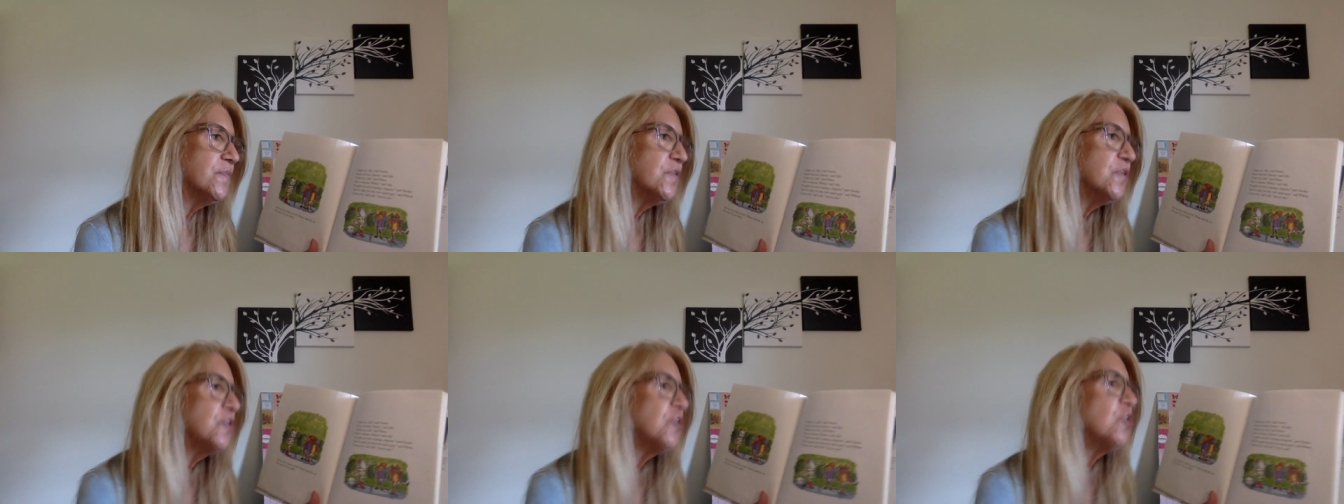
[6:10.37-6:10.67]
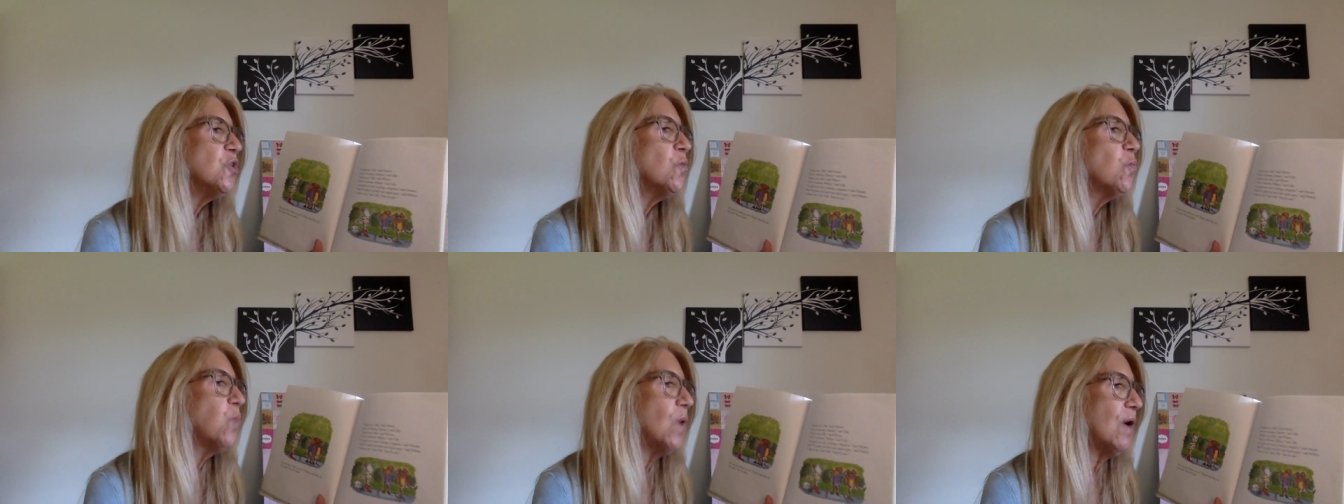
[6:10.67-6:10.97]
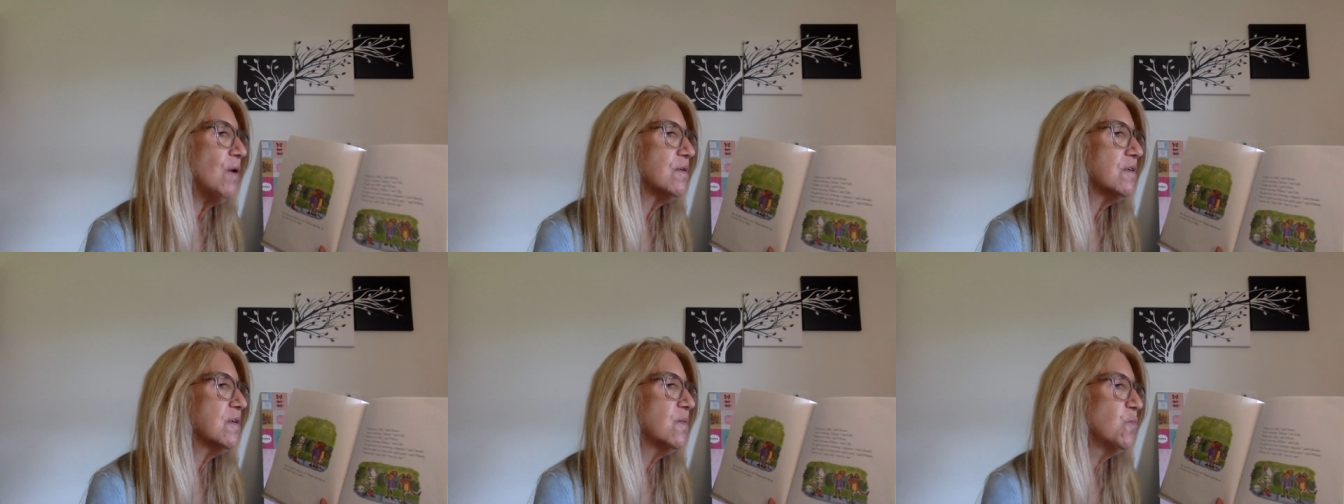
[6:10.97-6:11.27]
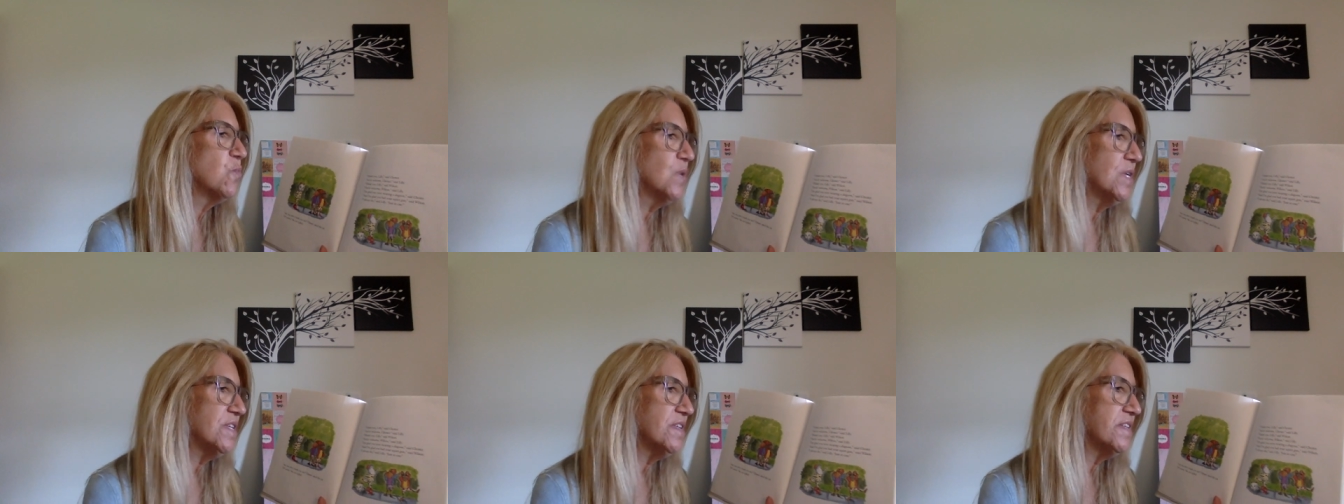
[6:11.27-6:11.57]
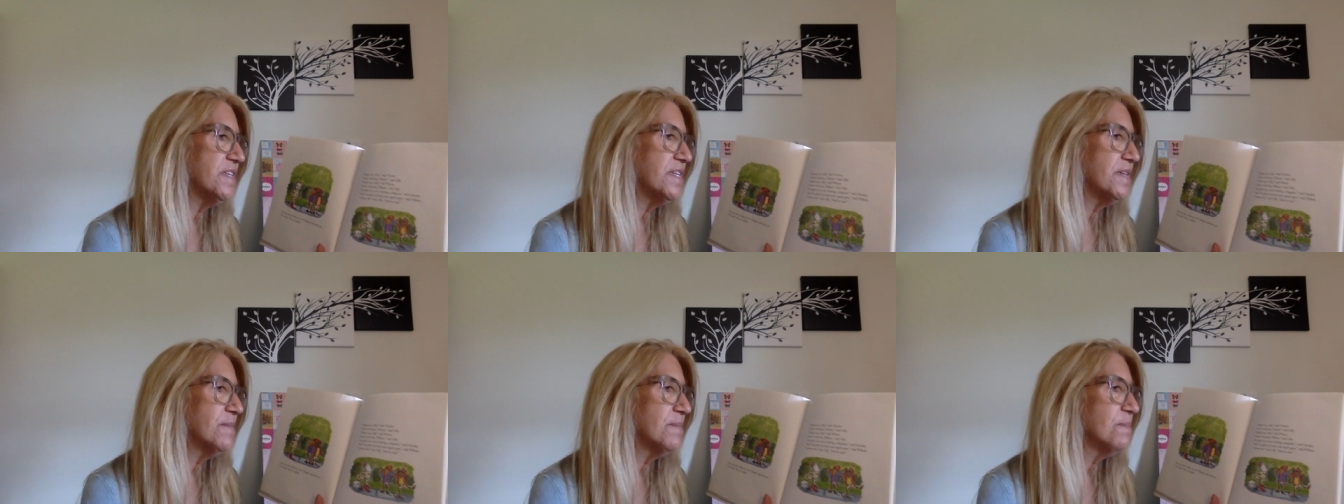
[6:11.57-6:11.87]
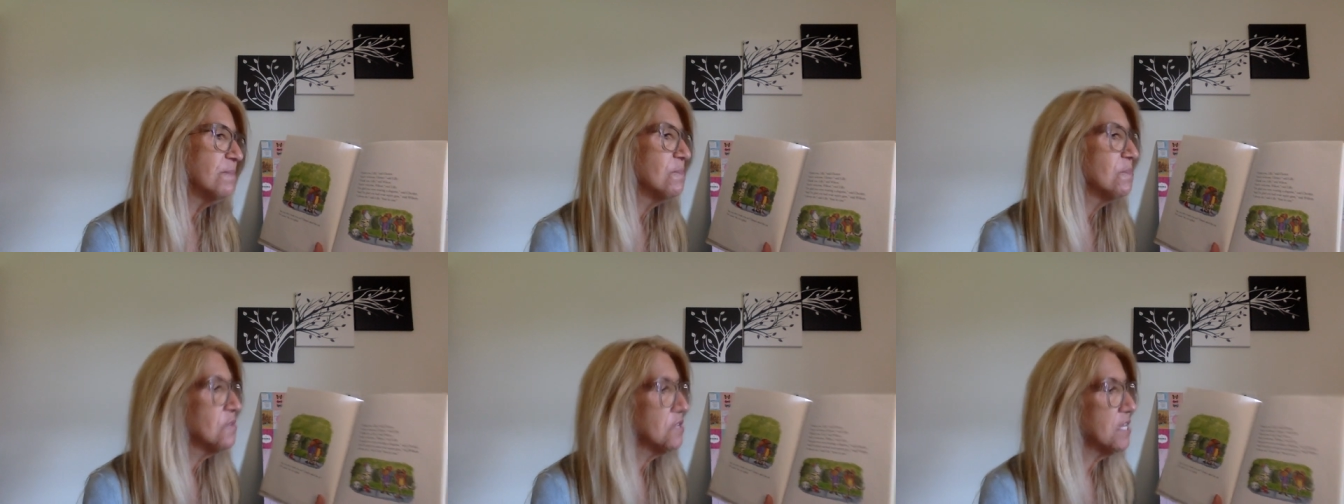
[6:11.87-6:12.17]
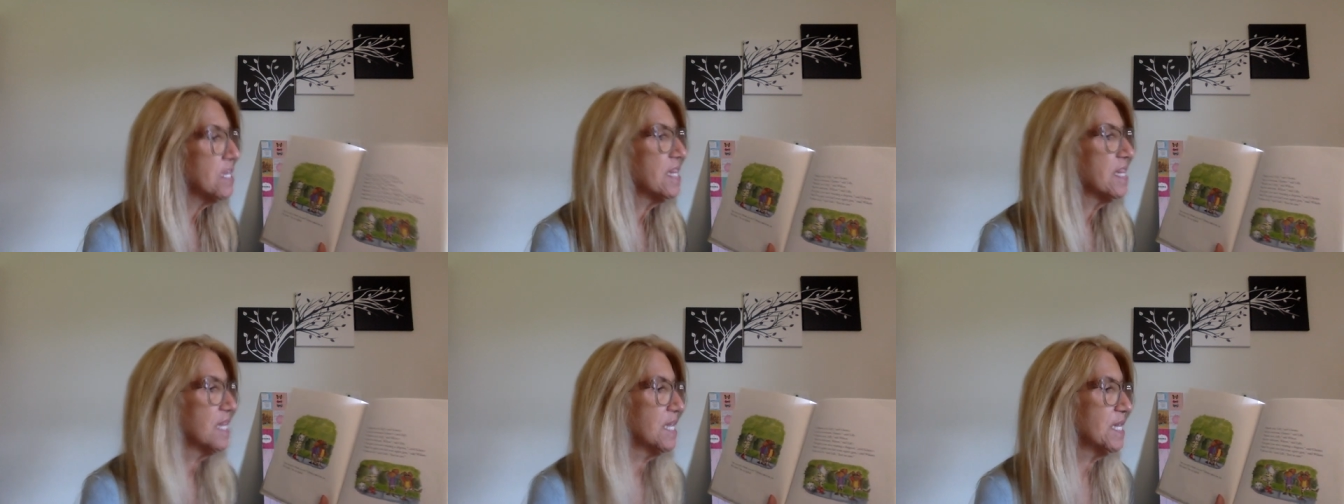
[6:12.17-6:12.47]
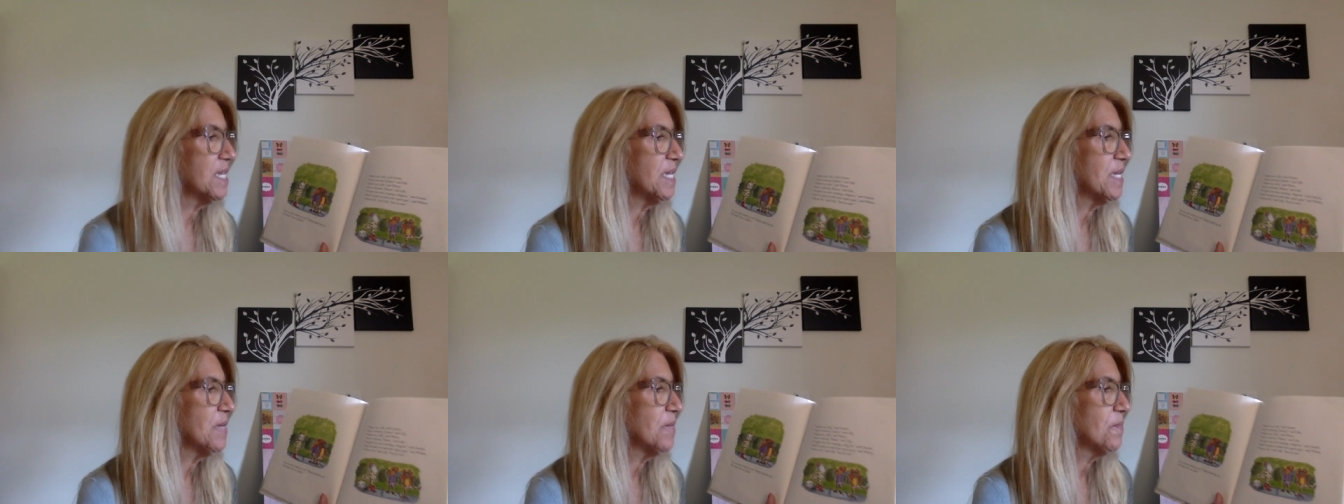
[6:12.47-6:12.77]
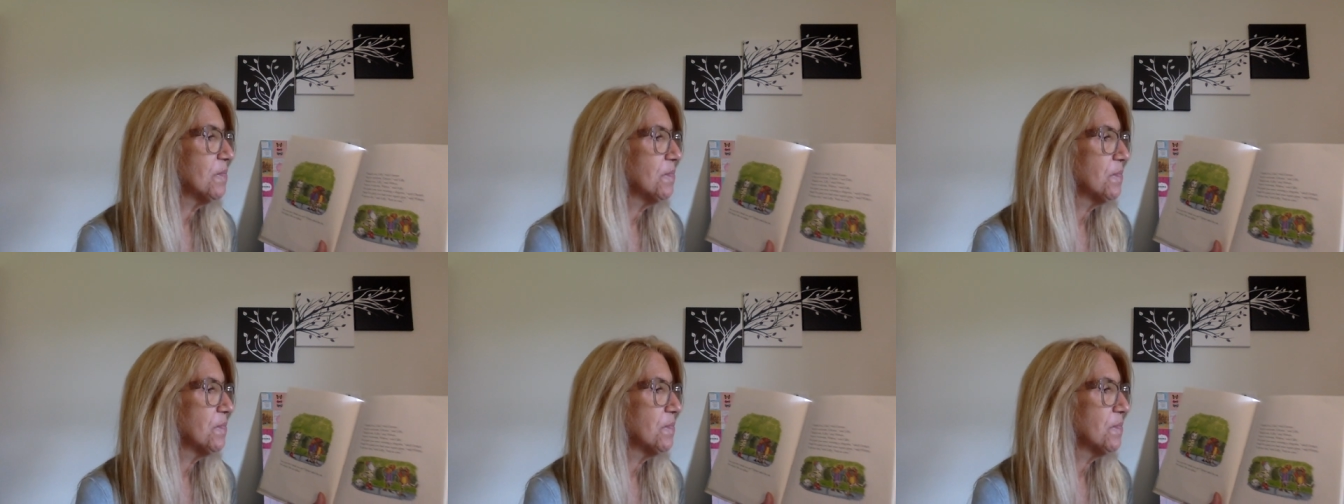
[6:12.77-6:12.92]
You're welcome, Wilson, said Lily.